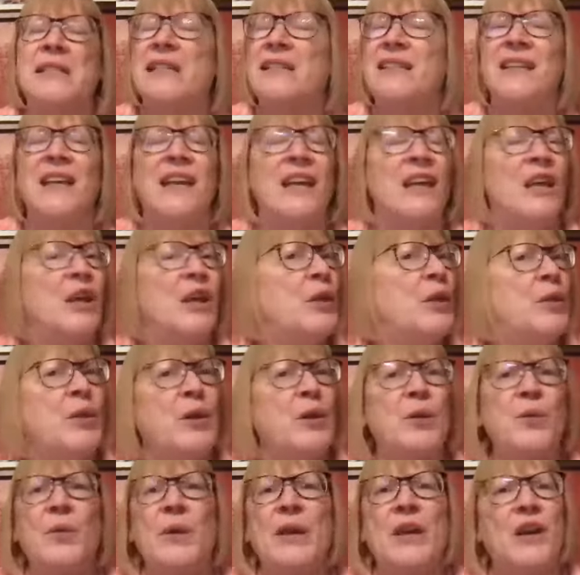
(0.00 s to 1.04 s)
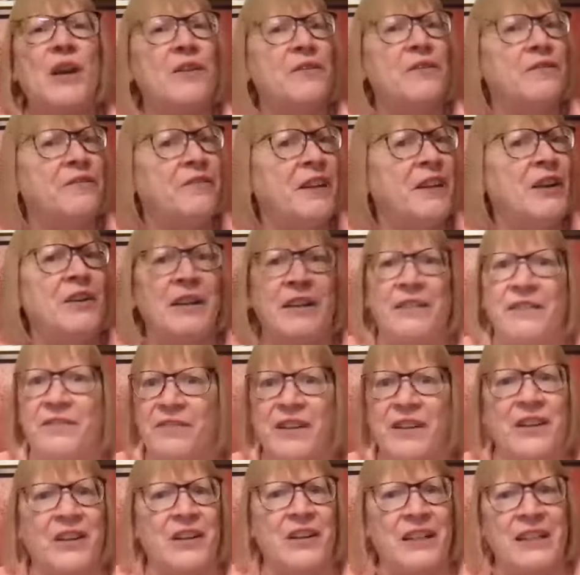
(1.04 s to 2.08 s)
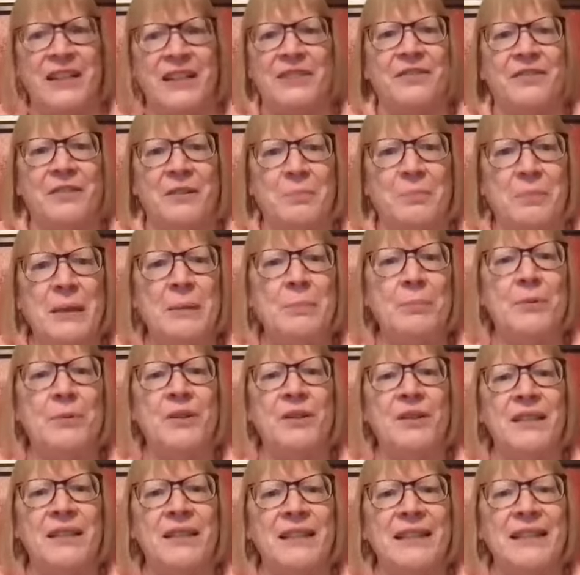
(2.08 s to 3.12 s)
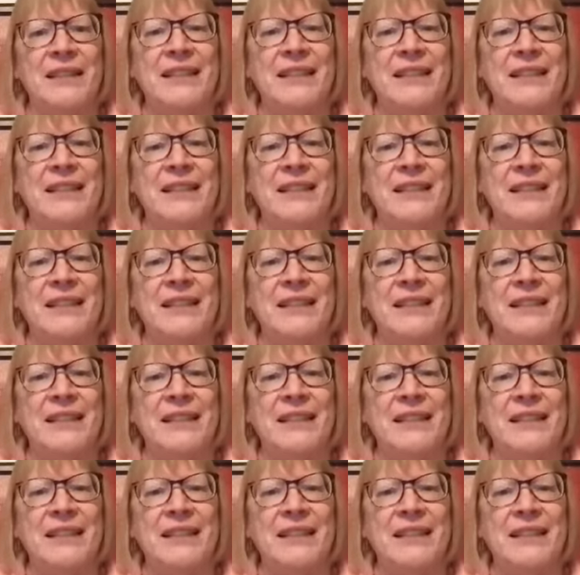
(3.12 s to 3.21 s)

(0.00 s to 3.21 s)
and though we are very, very different people,